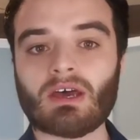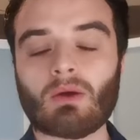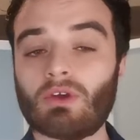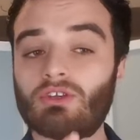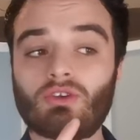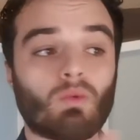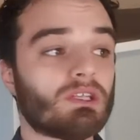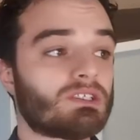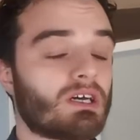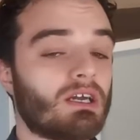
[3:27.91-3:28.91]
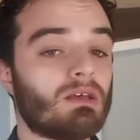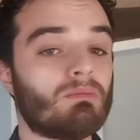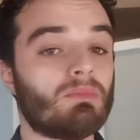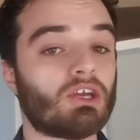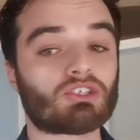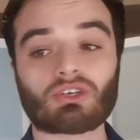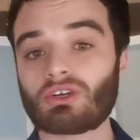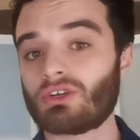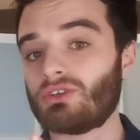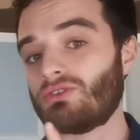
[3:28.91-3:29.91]
And what you do to one side, make
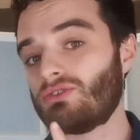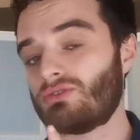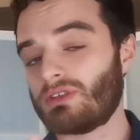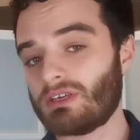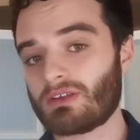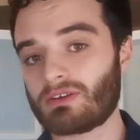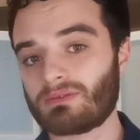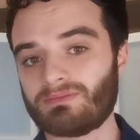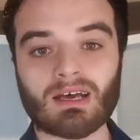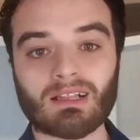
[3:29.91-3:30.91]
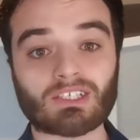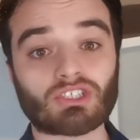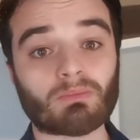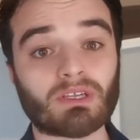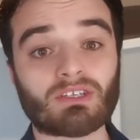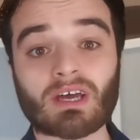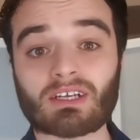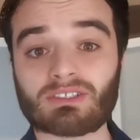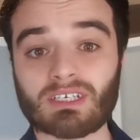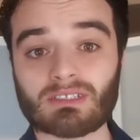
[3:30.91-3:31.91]
sure you do to the other. Let's jump into
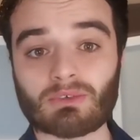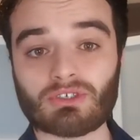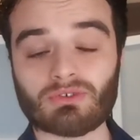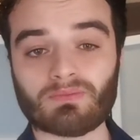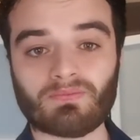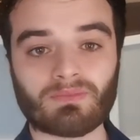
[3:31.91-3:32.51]
exercise number 2.